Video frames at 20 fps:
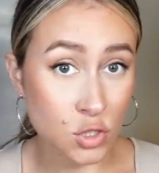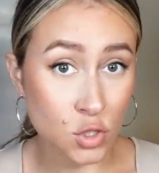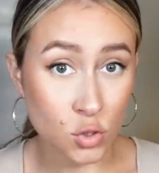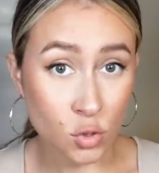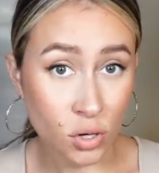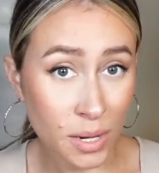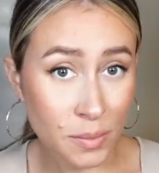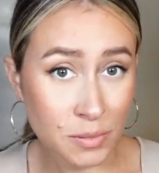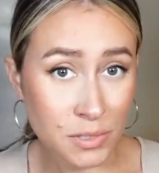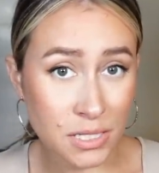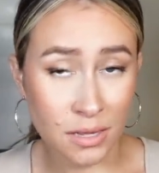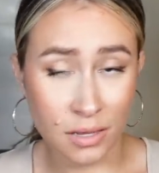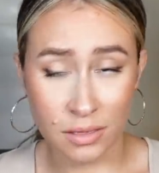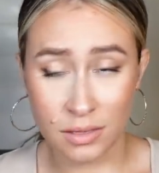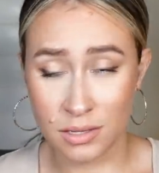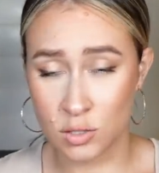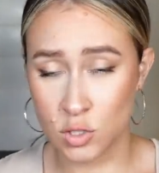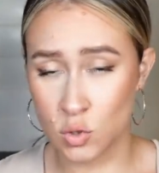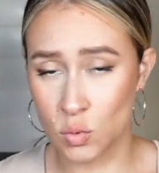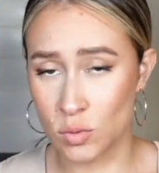script, that
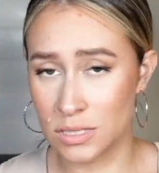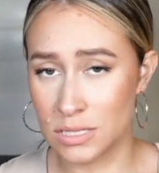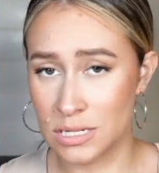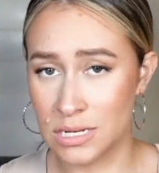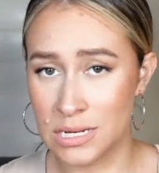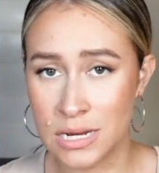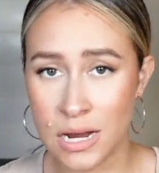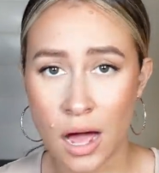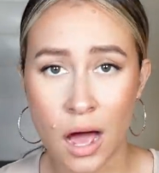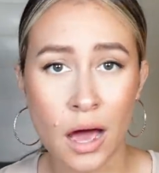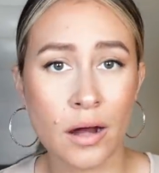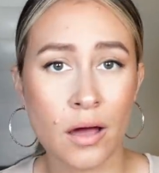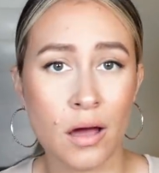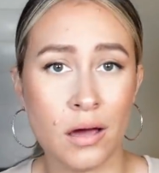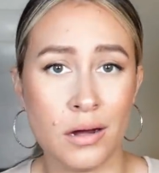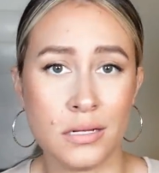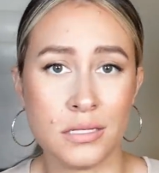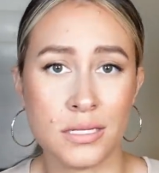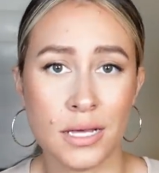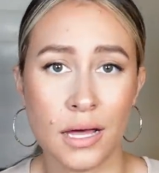this was not
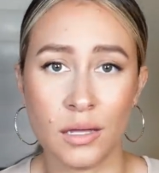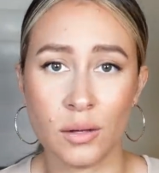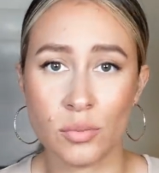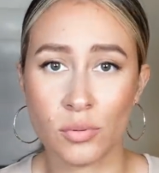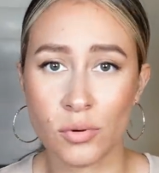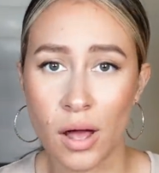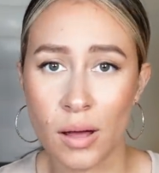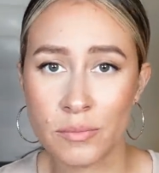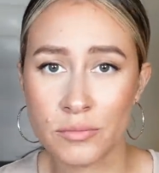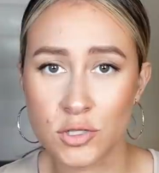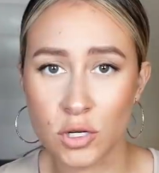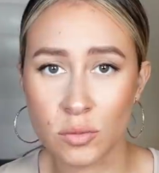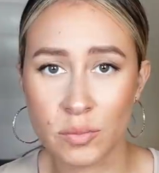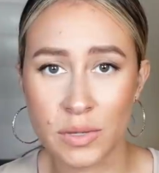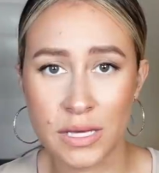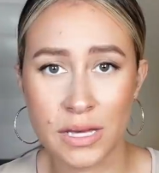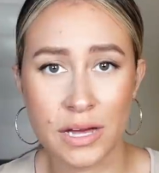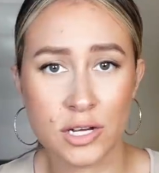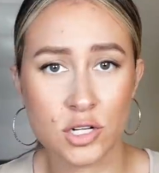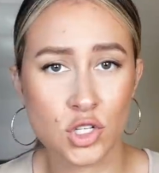on a teleprompter,
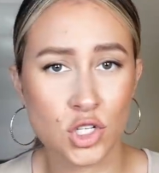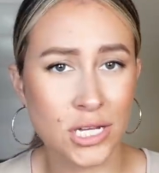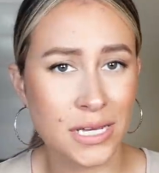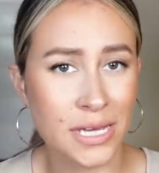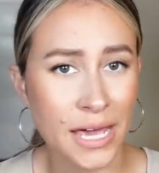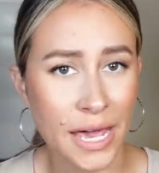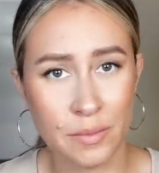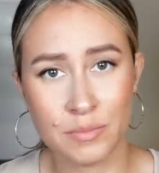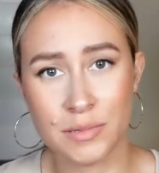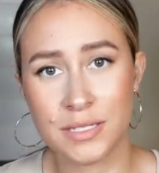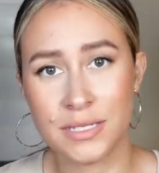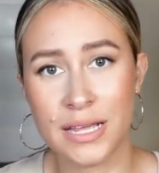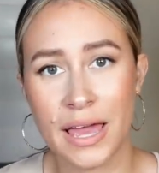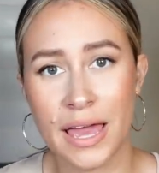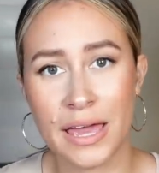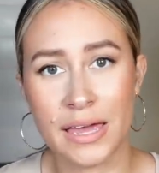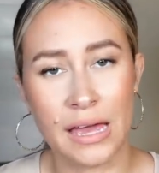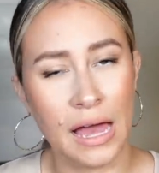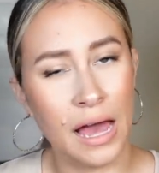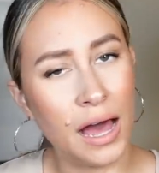because she kept
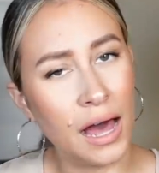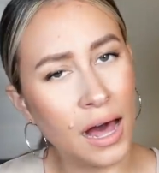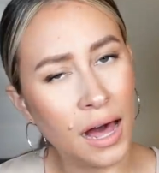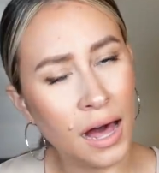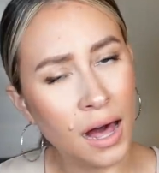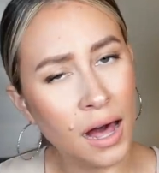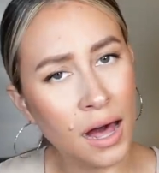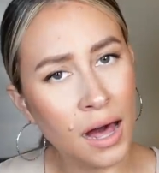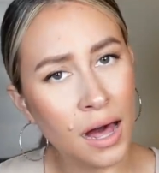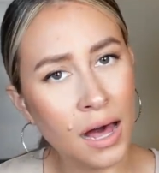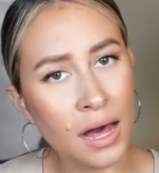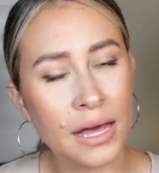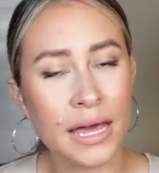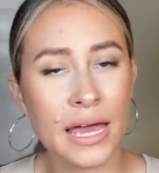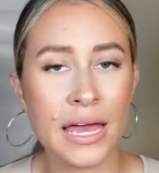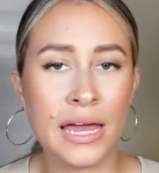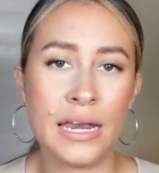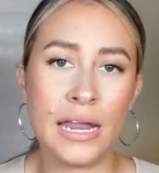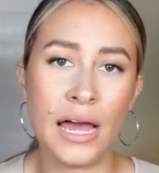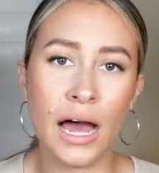saying ah
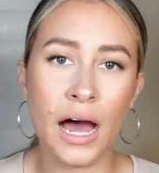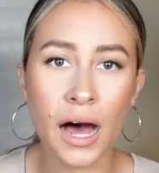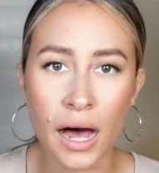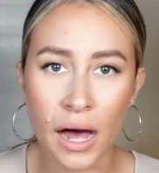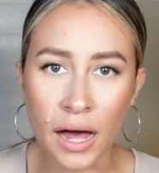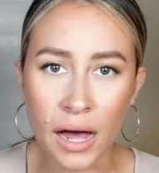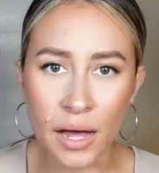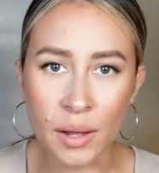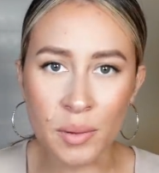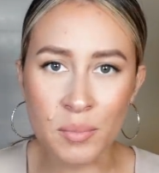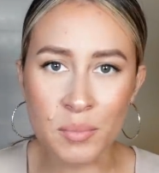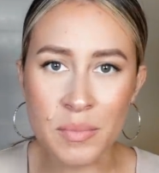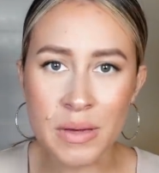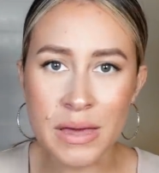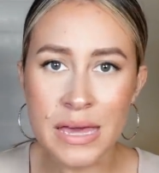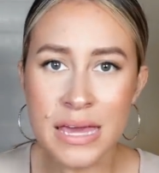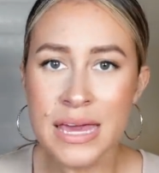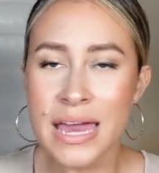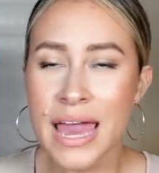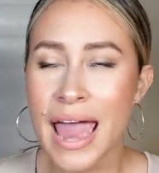and
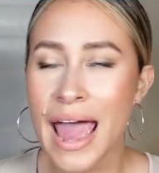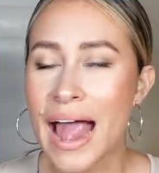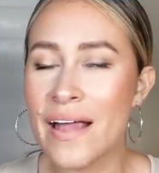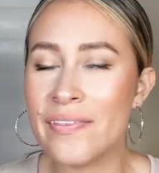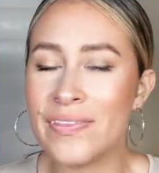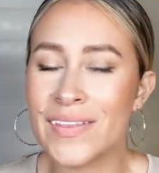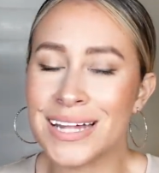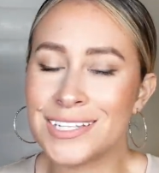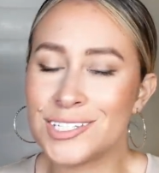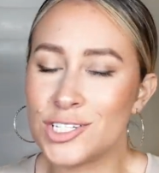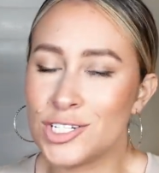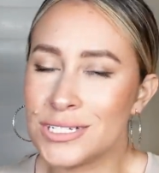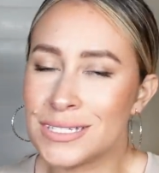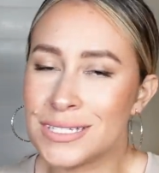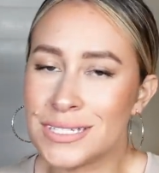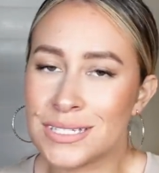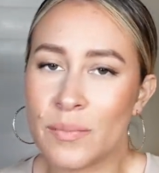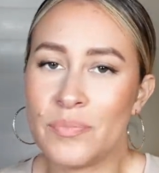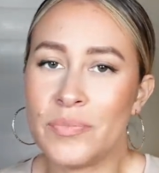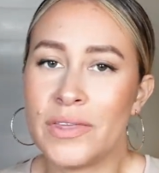and that's
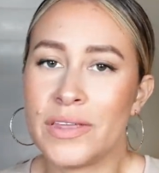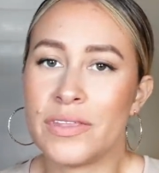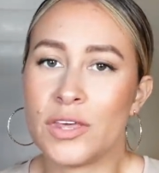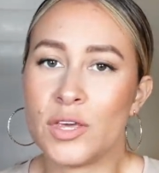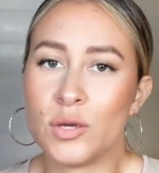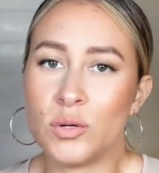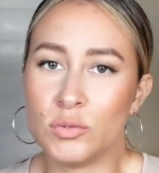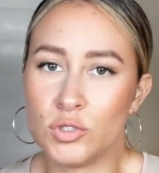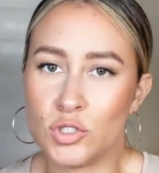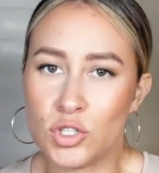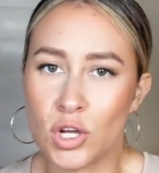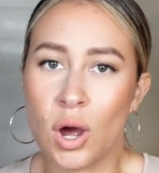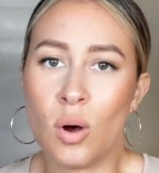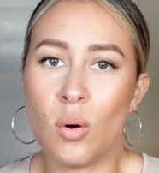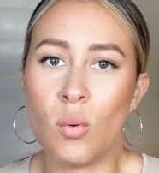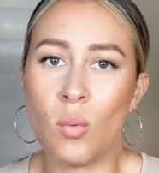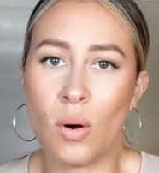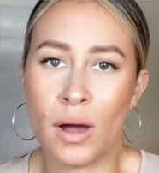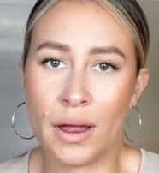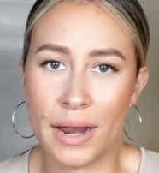just something that you
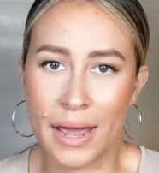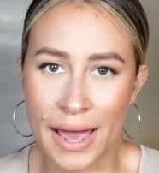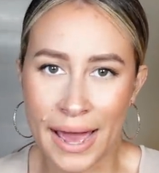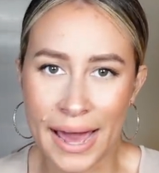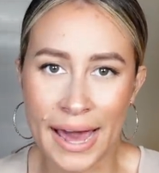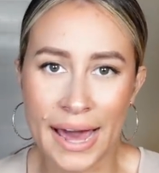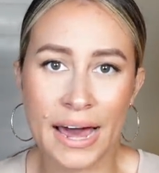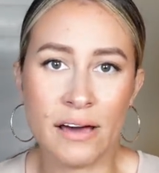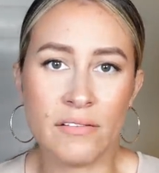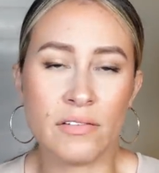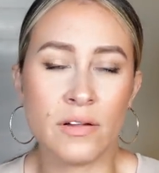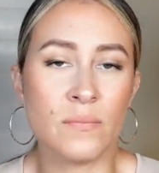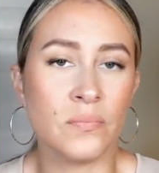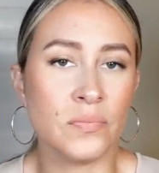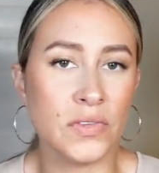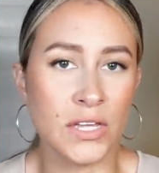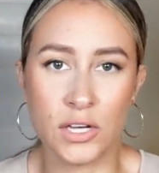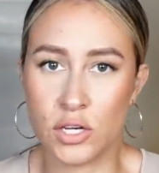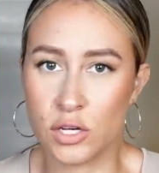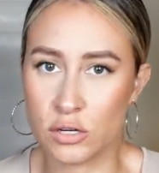don't want to have
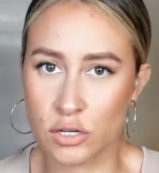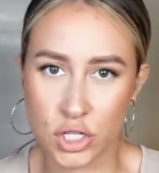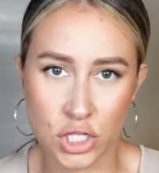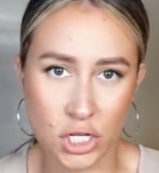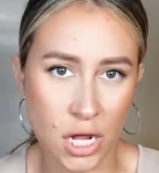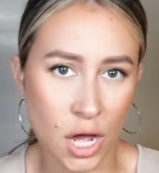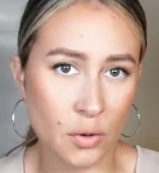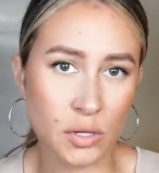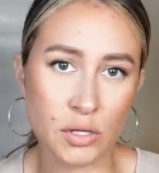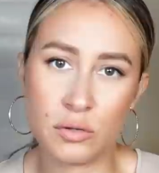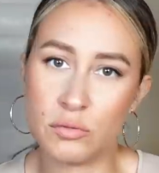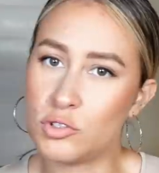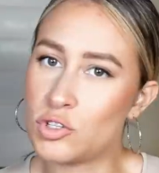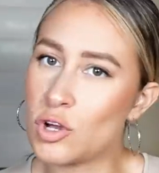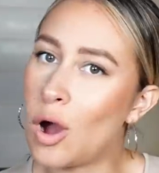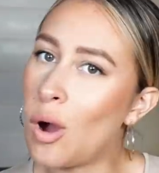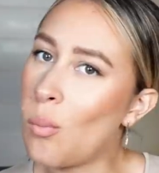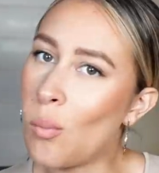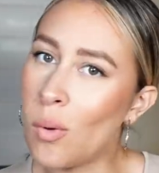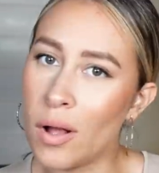in your show. You
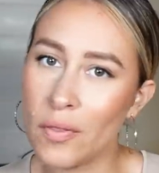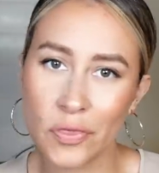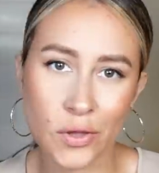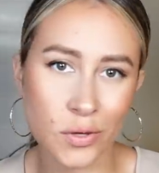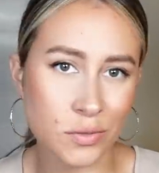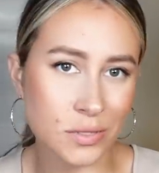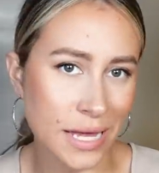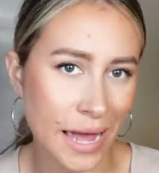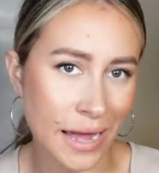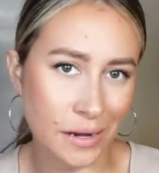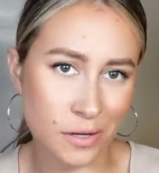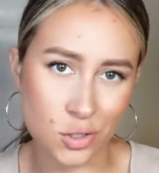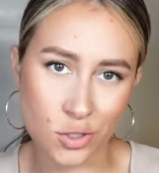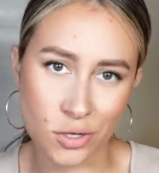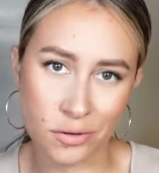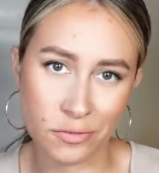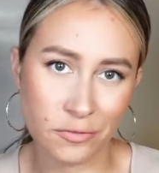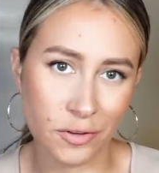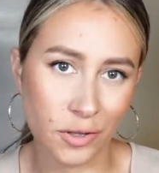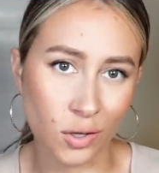don't want those
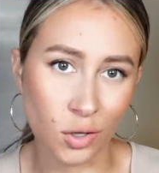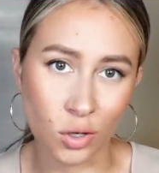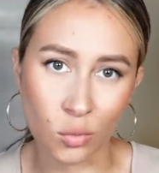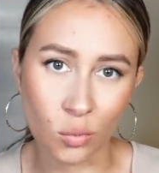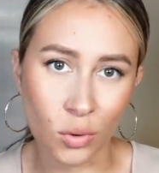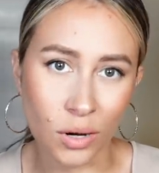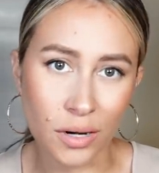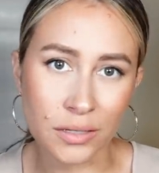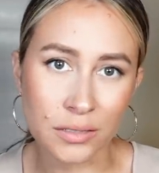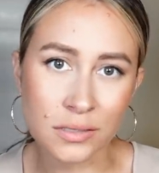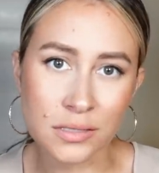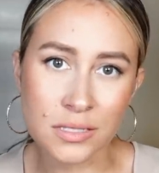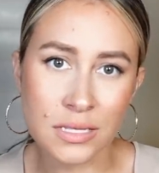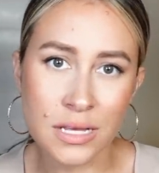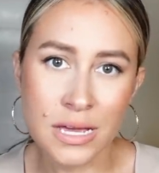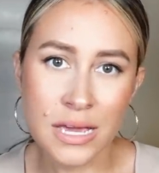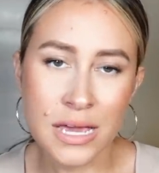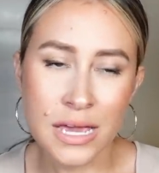extra filler words.